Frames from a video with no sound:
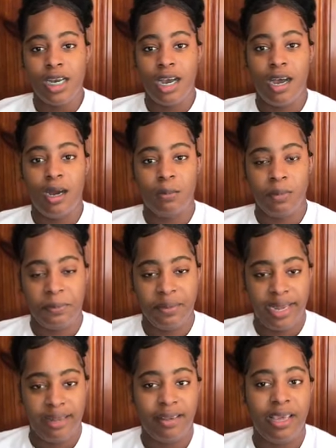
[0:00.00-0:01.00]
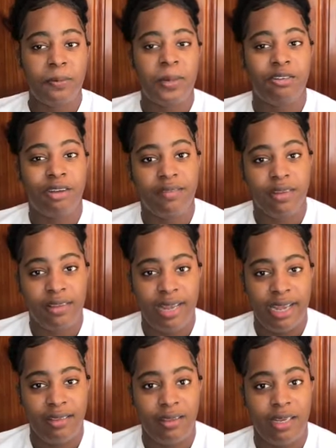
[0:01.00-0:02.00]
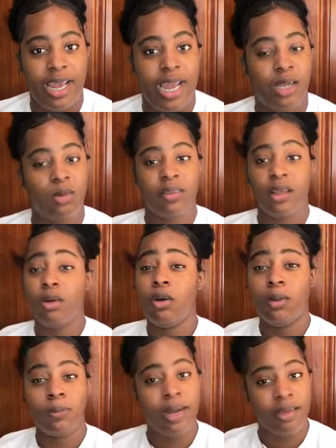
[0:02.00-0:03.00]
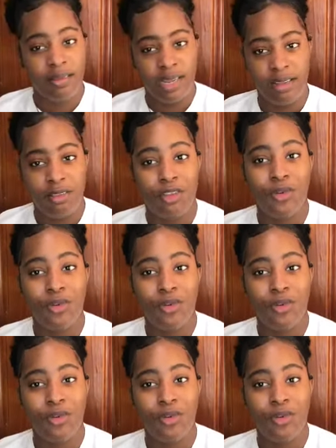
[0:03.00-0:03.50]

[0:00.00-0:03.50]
applied to get my driver's license, and it was a whole process.